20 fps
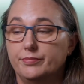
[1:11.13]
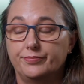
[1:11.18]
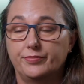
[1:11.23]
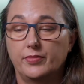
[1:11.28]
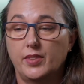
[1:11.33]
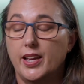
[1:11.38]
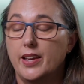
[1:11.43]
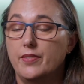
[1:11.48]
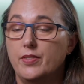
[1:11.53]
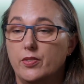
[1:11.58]

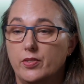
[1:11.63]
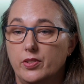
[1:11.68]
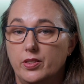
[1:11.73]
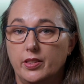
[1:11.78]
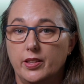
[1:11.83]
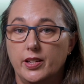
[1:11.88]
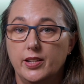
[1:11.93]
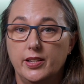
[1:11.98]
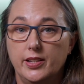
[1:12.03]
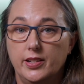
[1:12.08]
they have everything
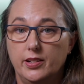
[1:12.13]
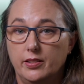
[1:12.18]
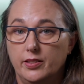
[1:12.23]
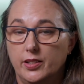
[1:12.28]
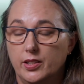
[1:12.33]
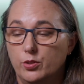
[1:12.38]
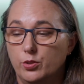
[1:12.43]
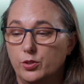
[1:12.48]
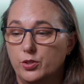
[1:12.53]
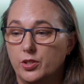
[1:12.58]
they need and they're
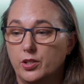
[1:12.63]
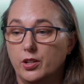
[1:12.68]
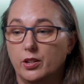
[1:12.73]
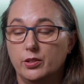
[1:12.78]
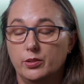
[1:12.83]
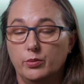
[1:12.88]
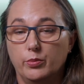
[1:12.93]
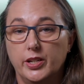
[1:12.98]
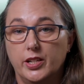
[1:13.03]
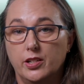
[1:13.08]
good to go.
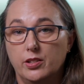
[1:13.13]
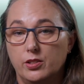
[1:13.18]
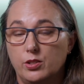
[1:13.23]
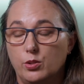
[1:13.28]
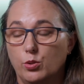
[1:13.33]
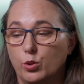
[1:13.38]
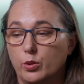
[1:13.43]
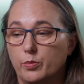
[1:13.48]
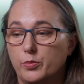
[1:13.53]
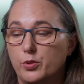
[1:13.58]
We can just
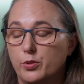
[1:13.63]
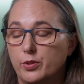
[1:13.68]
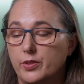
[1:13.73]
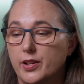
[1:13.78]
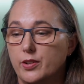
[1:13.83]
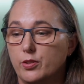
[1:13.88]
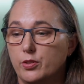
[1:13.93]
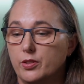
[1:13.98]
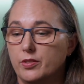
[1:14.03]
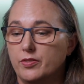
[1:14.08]
talk them through that on the